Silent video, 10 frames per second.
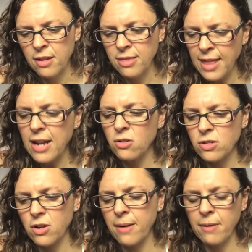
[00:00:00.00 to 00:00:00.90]
That
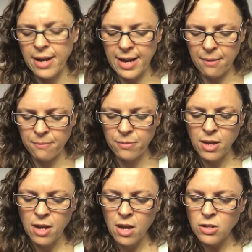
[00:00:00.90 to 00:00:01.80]
looks right. Okay.
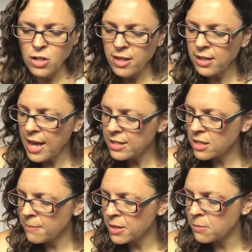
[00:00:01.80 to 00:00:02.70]
So the last
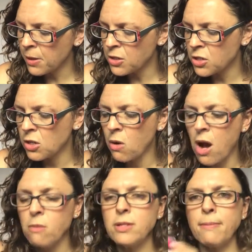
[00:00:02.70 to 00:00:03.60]
time I spoke to you,
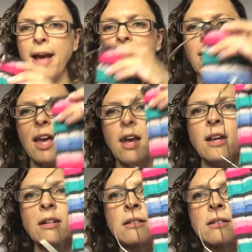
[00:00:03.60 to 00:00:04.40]
I was about there,